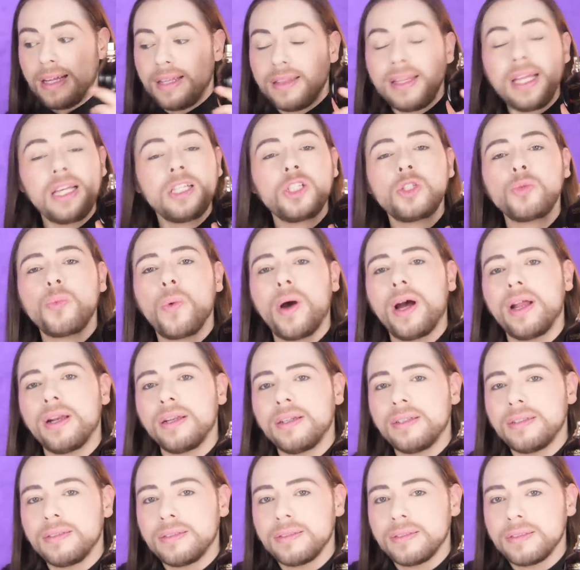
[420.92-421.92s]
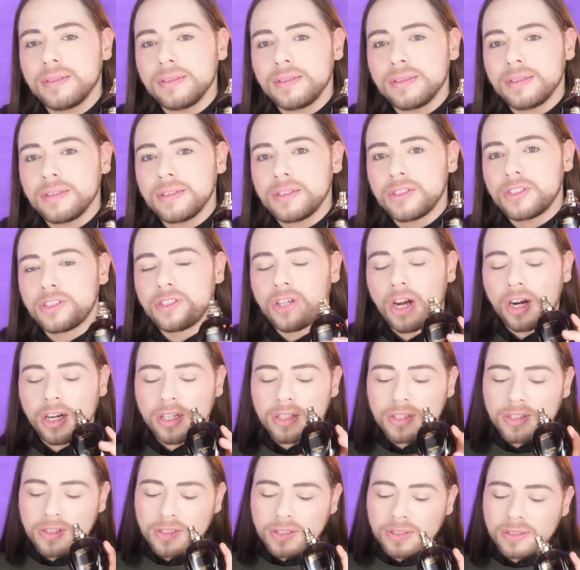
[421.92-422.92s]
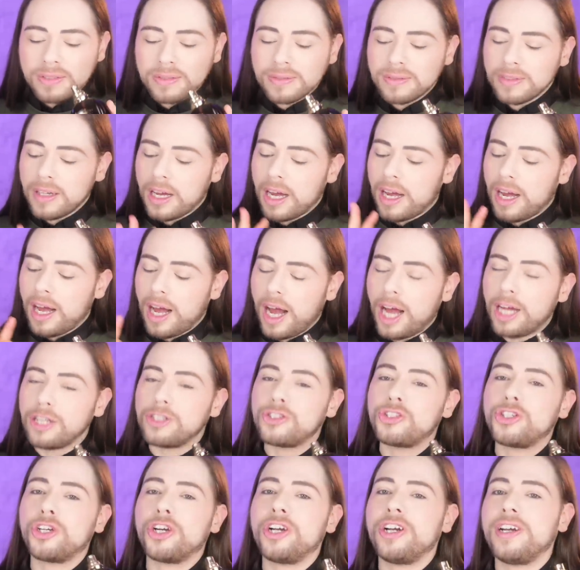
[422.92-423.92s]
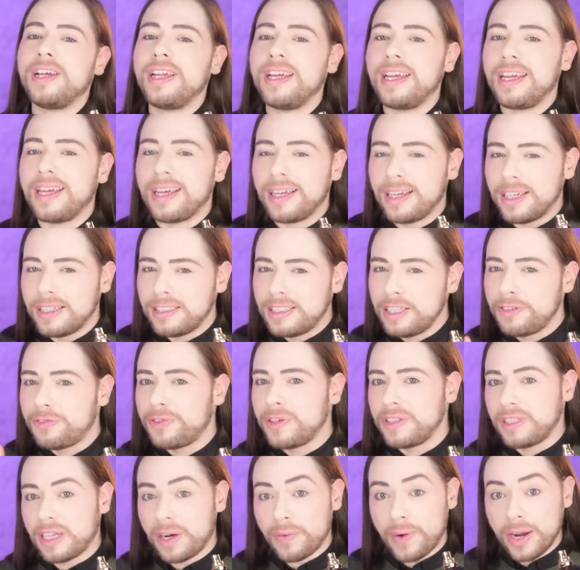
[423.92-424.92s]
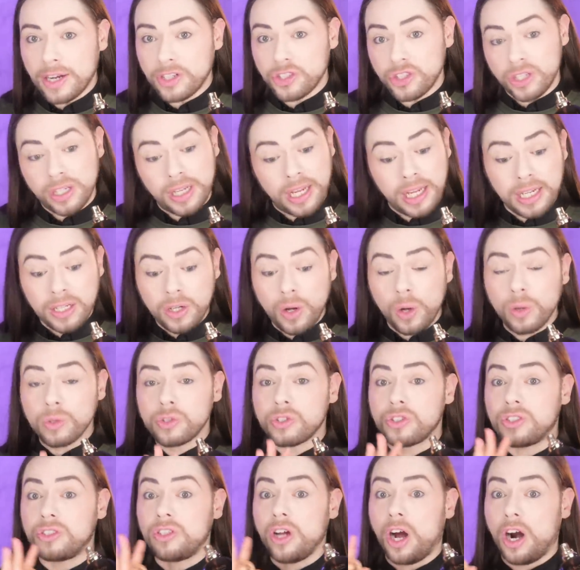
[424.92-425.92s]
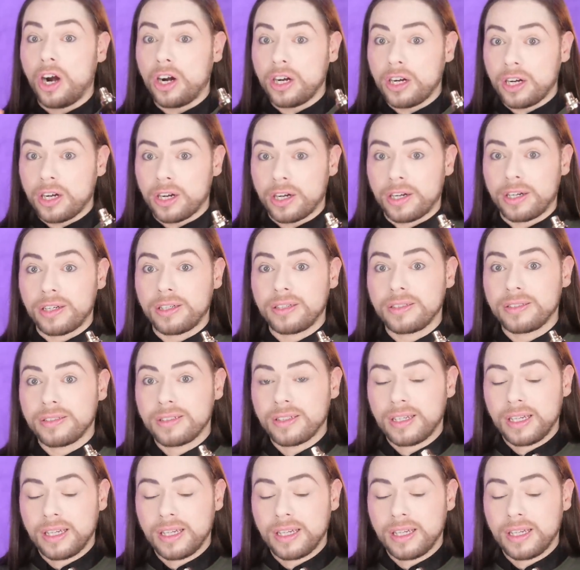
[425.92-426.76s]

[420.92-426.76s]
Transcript: This one starts a journey in a different direction. It goes darker.